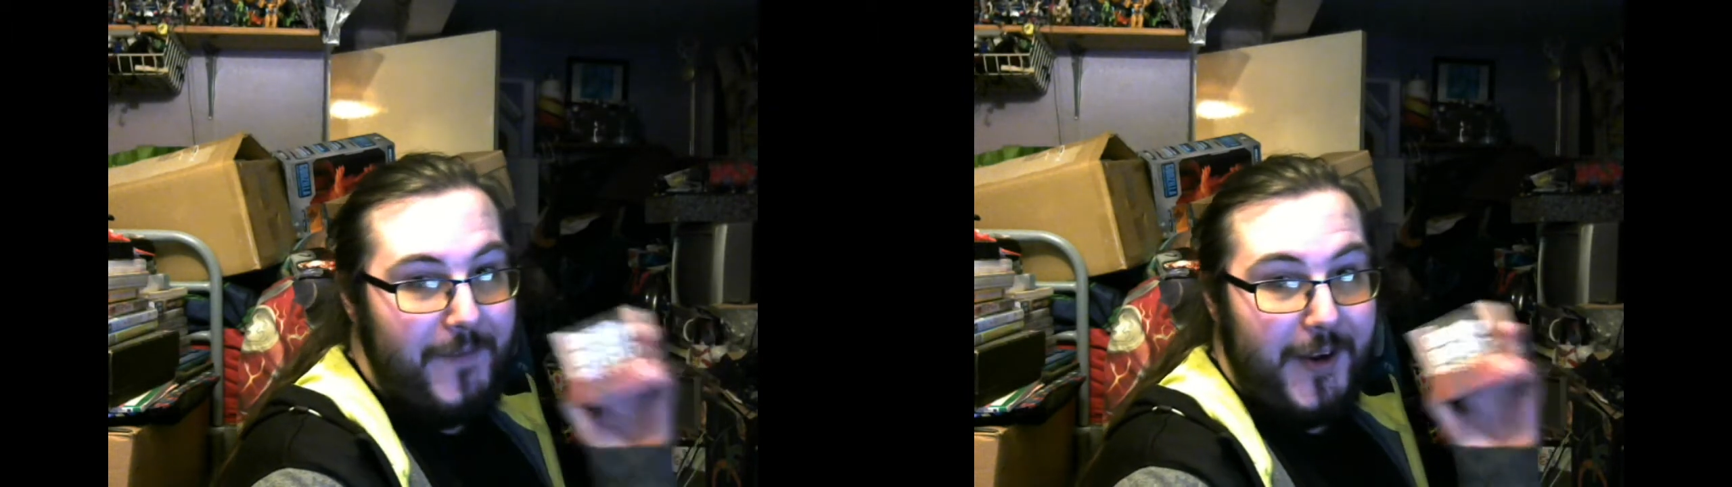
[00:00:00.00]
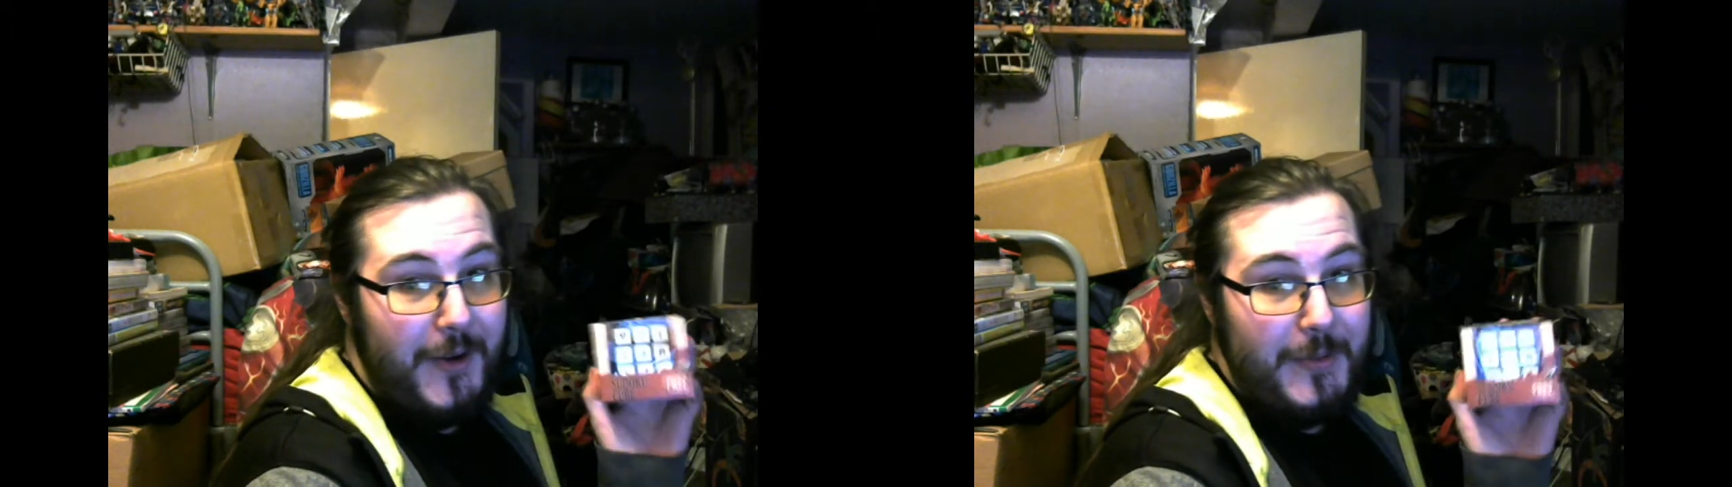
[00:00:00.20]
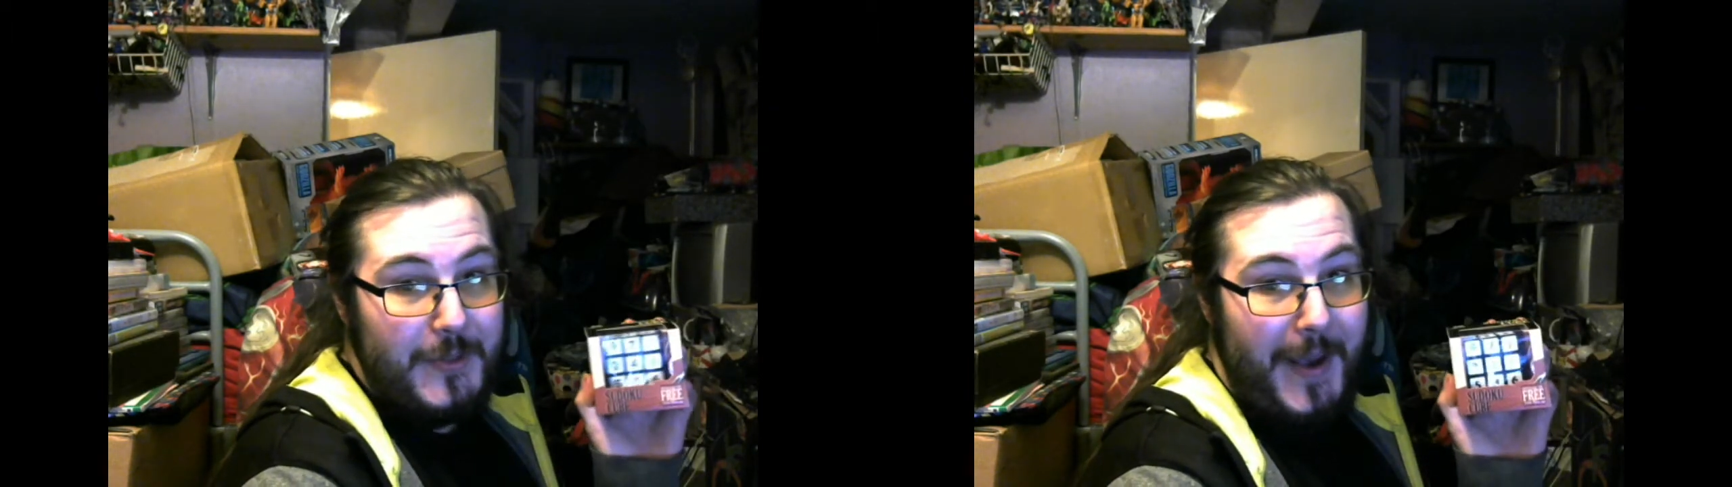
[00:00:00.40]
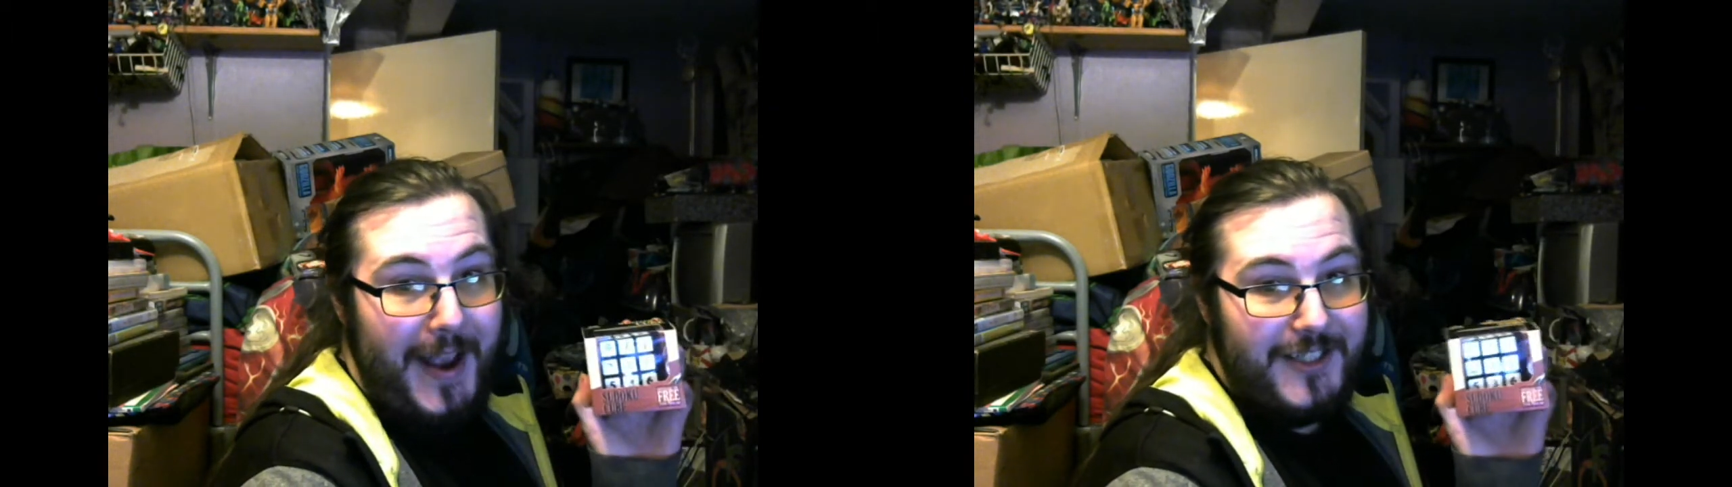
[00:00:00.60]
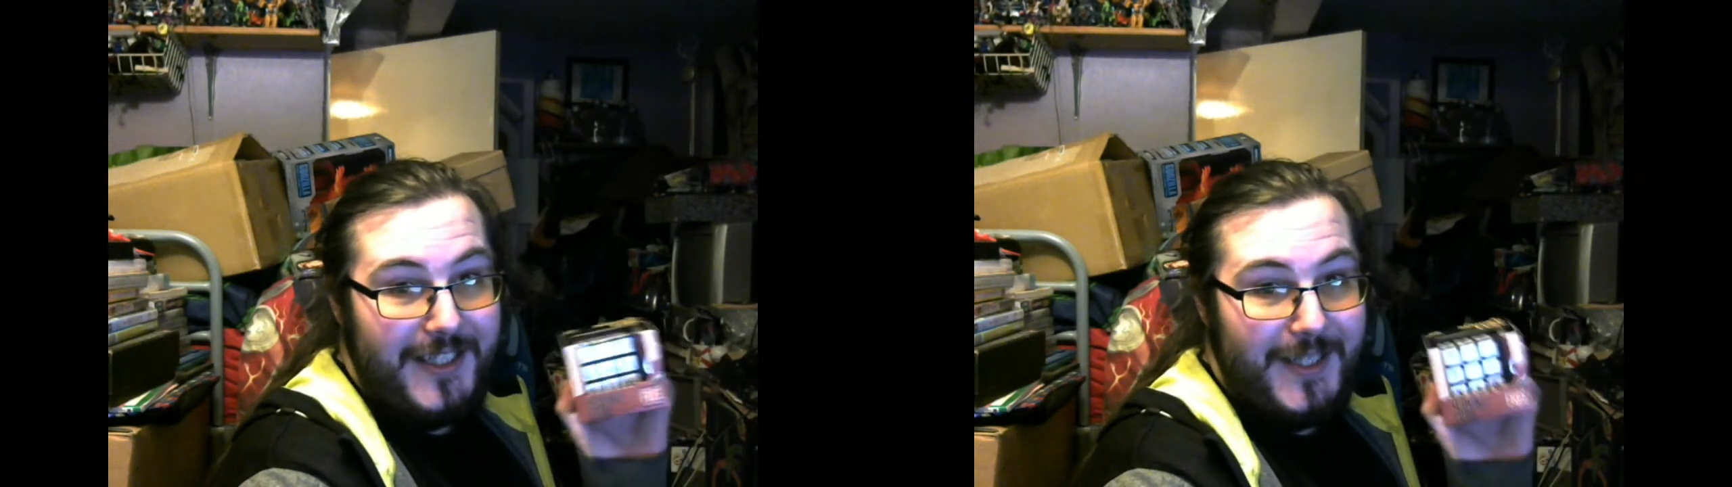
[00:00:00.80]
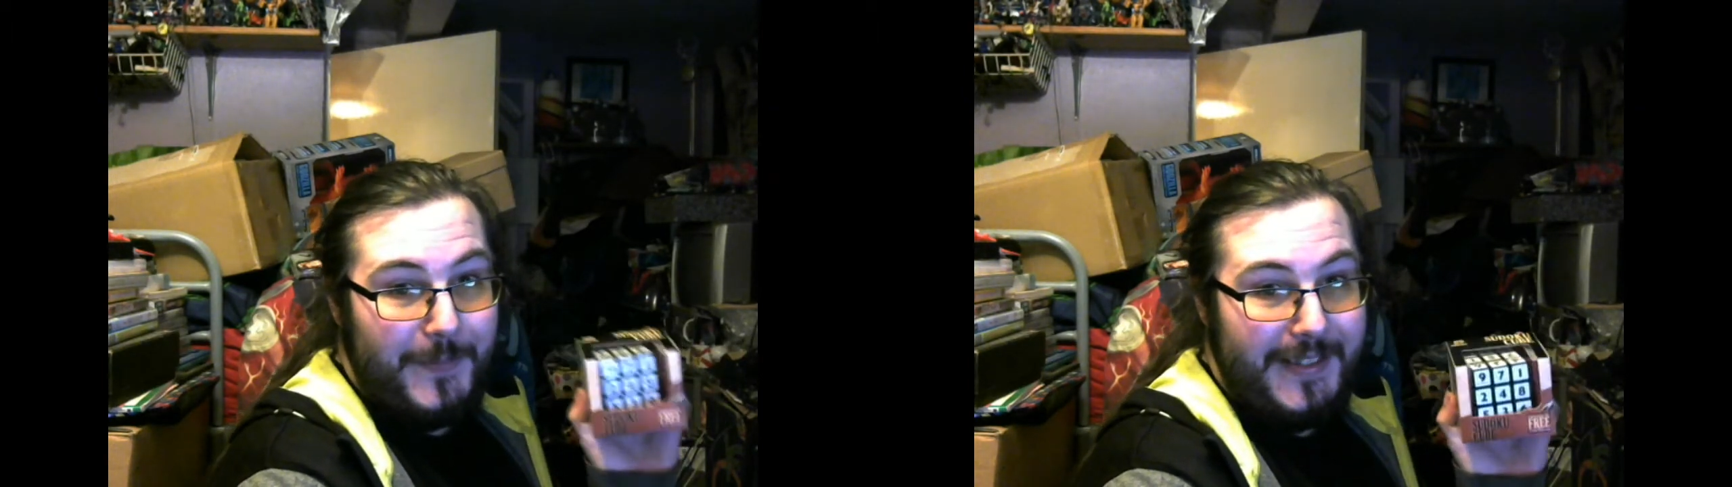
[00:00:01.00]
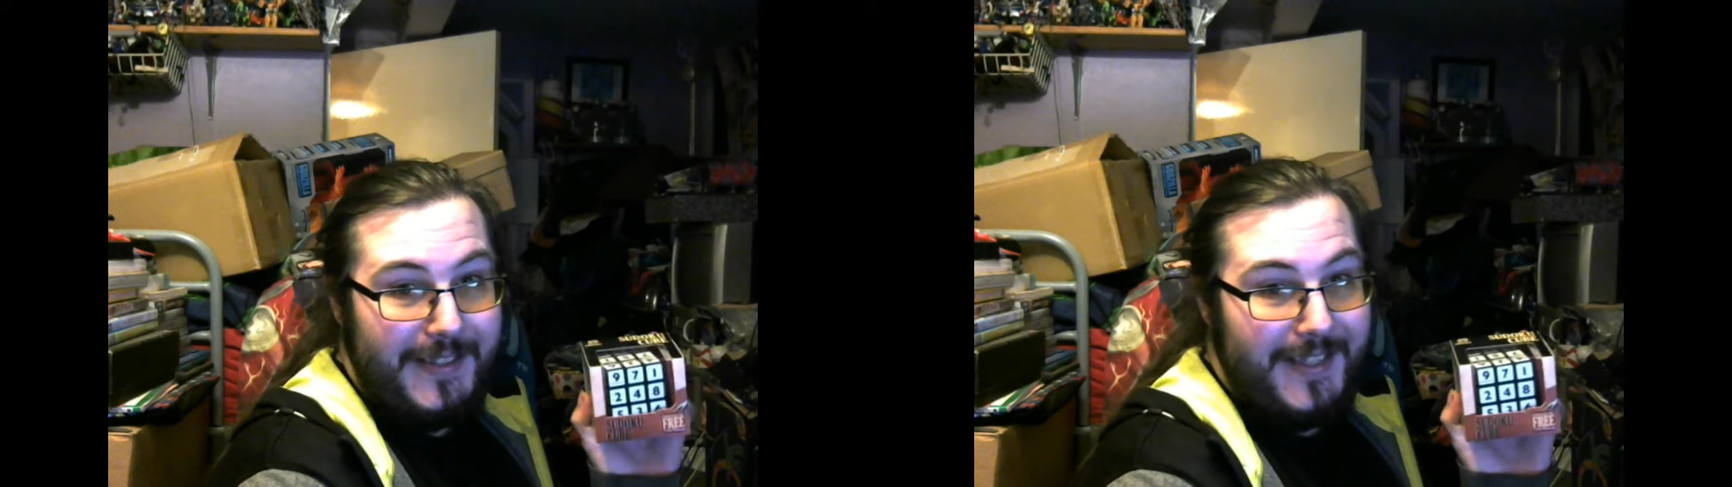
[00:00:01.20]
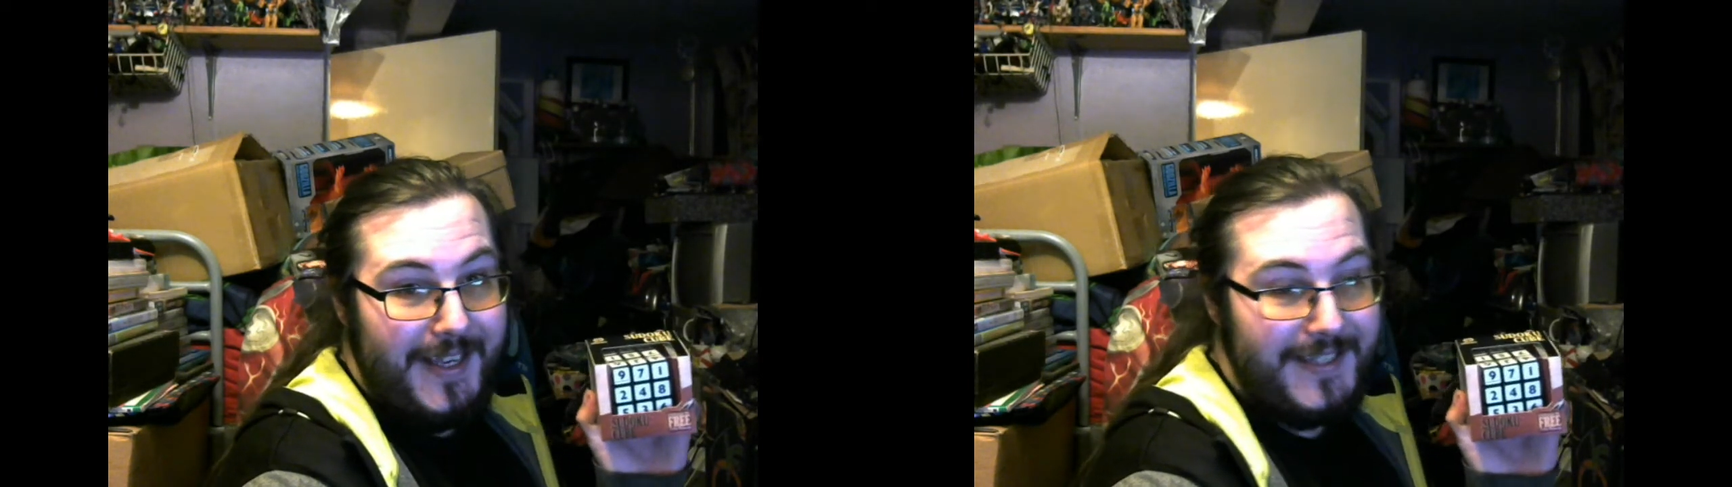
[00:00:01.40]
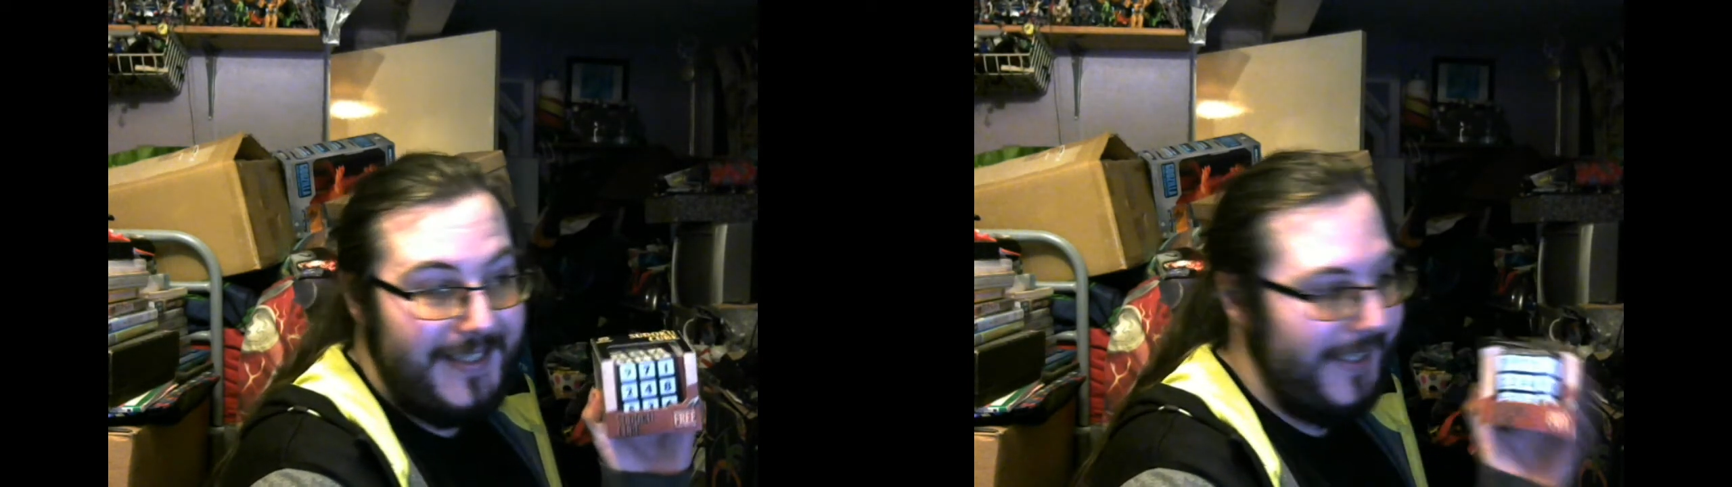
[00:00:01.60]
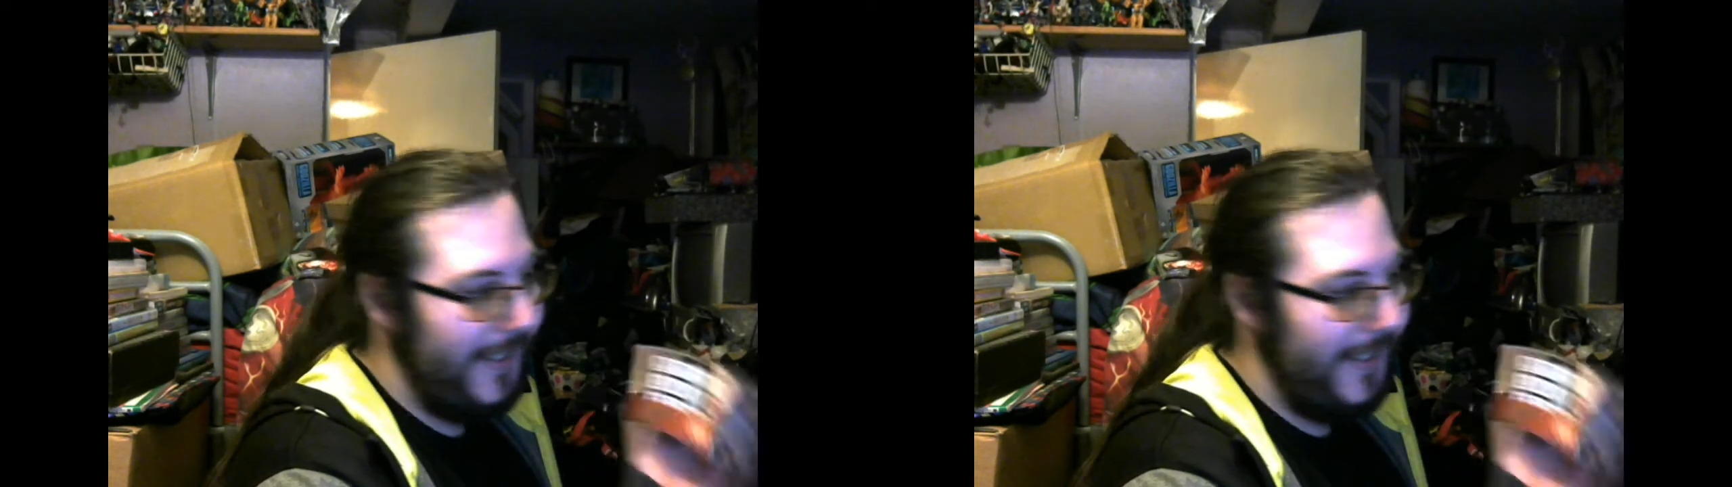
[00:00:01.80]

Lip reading: going to actually complete this.